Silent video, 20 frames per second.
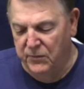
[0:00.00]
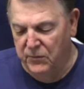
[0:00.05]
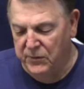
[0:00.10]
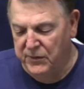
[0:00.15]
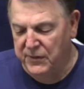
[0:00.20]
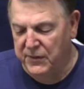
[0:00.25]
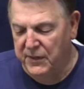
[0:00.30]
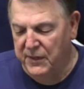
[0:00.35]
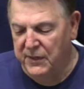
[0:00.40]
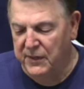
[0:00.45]

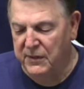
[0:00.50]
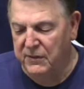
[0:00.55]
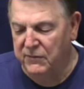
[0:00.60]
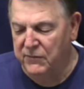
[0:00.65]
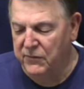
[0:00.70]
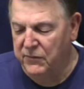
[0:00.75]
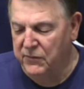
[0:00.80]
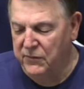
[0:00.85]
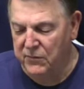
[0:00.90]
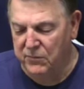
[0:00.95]
We thank you
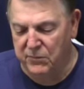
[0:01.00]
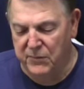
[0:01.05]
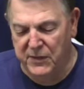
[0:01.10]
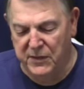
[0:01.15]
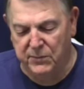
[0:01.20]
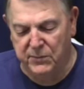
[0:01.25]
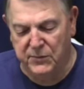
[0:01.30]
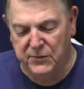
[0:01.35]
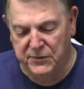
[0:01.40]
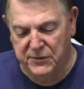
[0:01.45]
for the
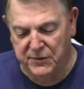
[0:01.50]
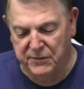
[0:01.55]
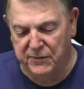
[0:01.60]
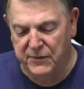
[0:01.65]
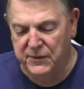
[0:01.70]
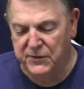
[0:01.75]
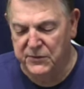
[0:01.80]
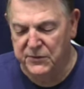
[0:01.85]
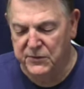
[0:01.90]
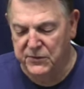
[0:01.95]
members
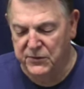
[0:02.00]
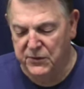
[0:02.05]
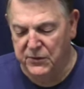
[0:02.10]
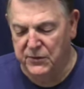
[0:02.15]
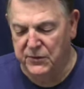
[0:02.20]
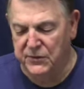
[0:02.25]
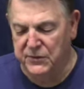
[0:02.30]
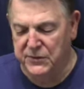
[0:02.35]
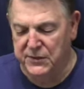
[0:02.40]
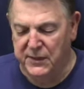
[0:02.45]
of this
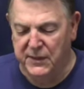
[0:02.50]
church